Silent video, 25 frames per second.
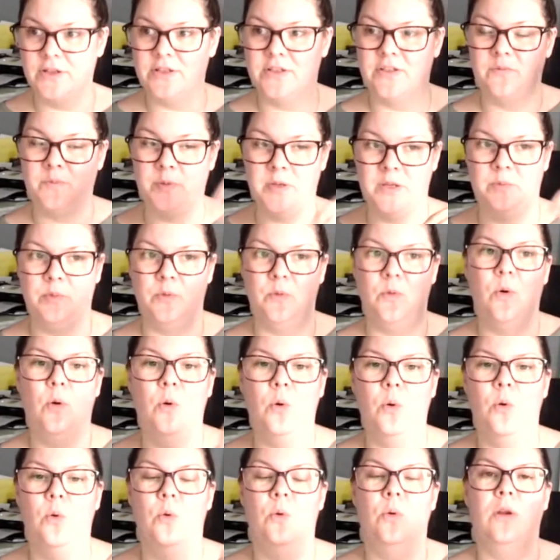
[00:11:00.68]
of people
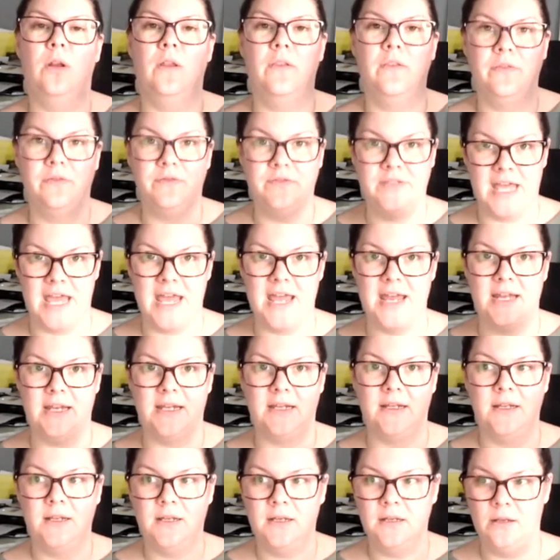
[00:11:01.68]
all day
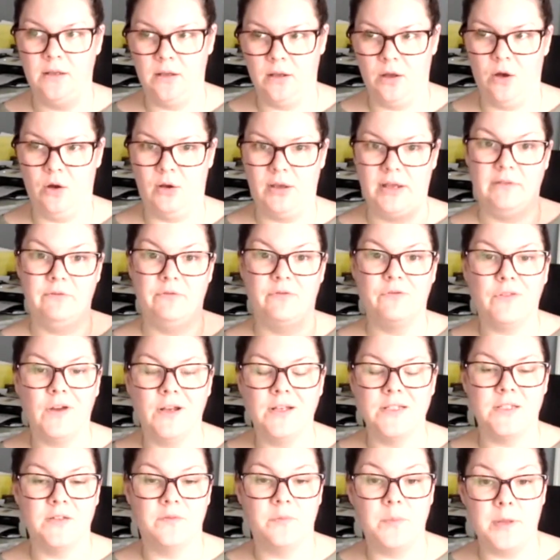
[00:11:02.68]
long, in
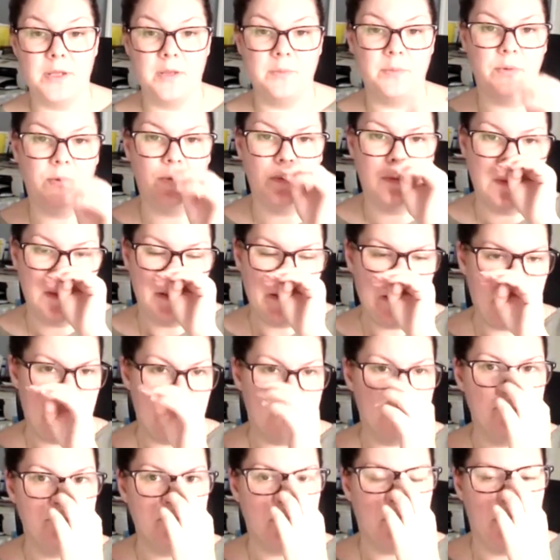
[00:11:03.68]
front of people,
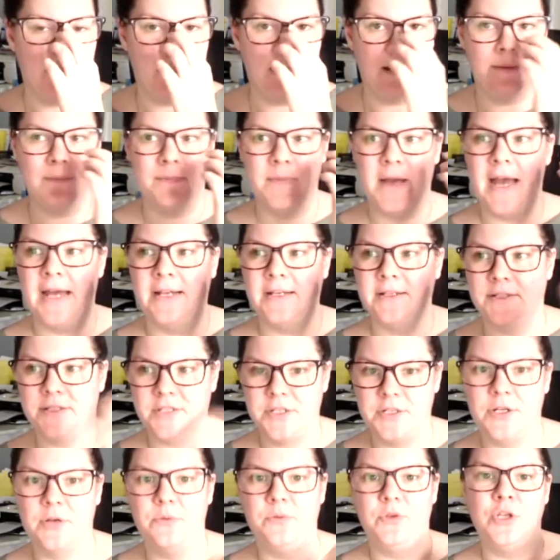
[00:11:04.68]
and, you
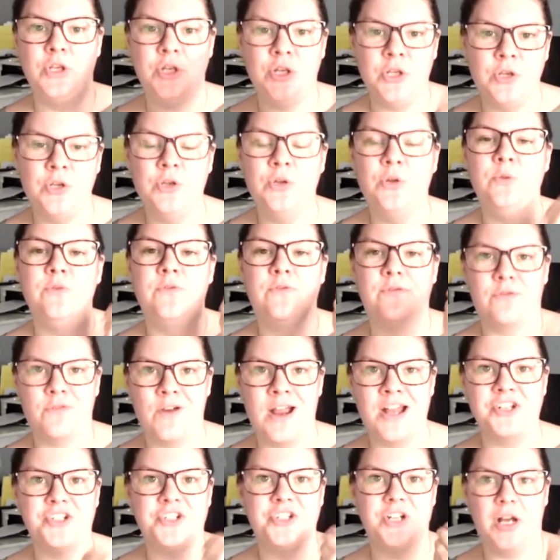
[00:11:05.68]
know, new
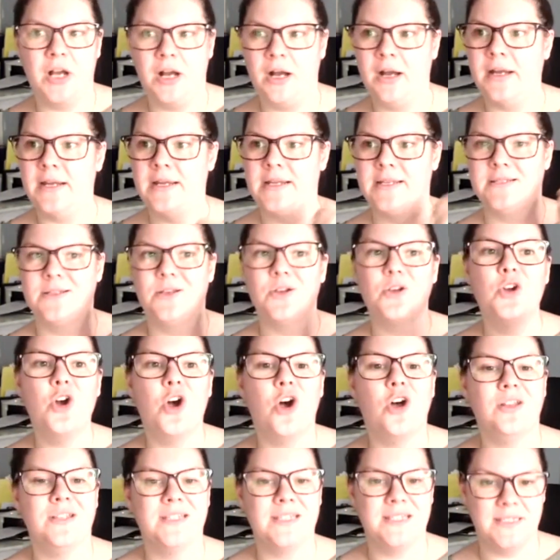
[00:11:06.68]
fresh eyes
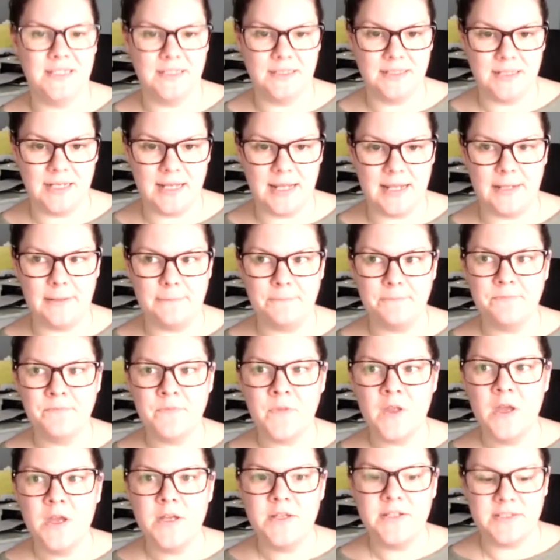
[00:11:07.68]
constantly.
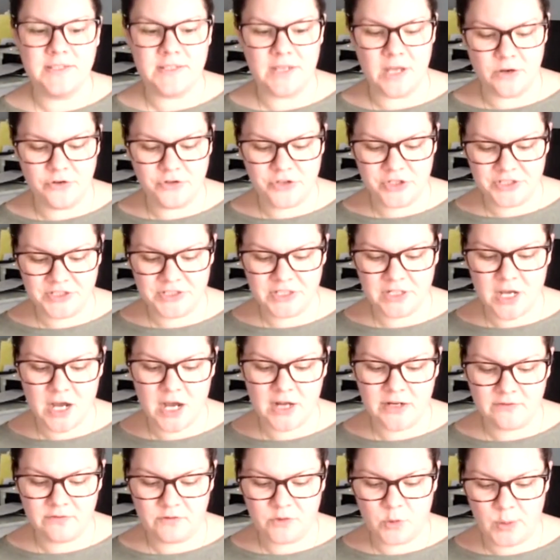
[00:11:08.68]
So just to
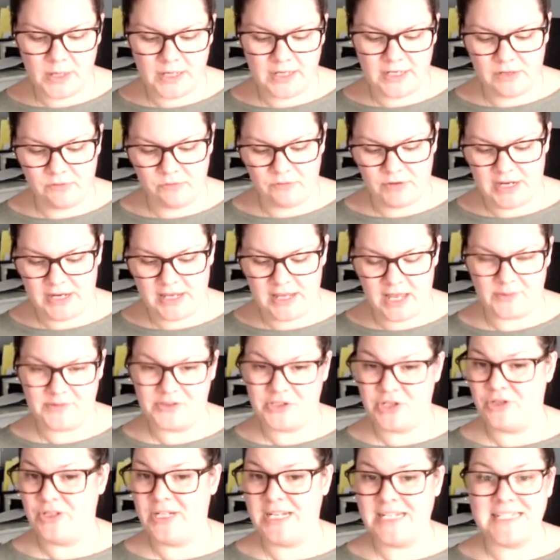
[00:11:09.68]
kind of quickly recap, so
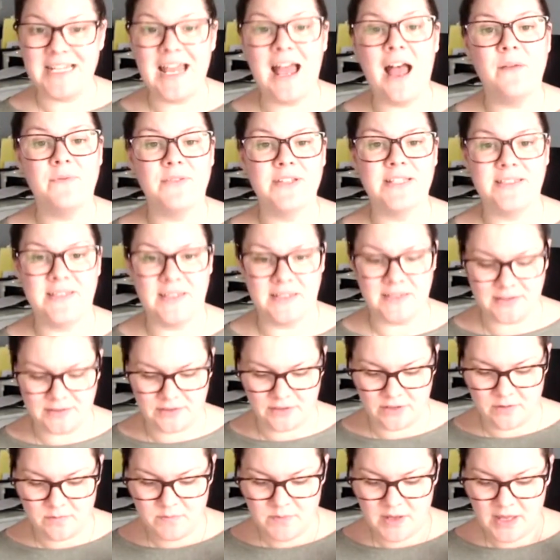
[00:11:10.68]
you need to have a
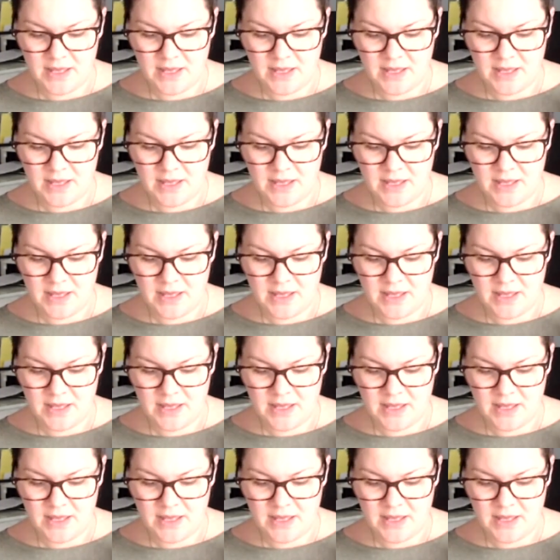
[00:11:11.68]
system,